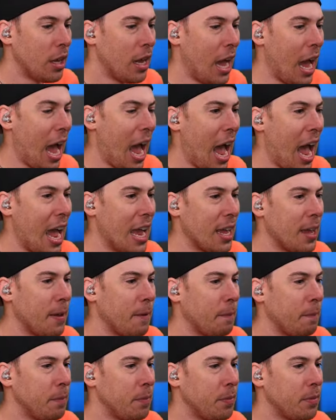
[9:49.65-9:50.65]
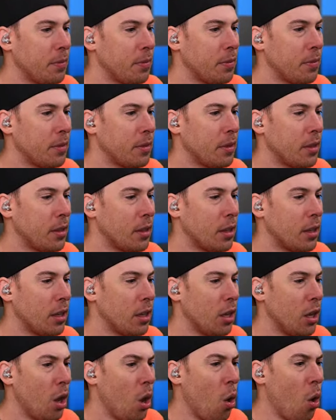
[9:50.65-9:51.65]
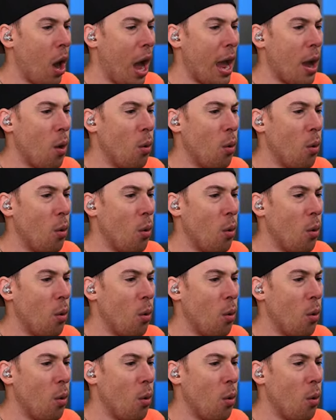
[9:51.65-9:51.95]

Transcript: Hey! Wait,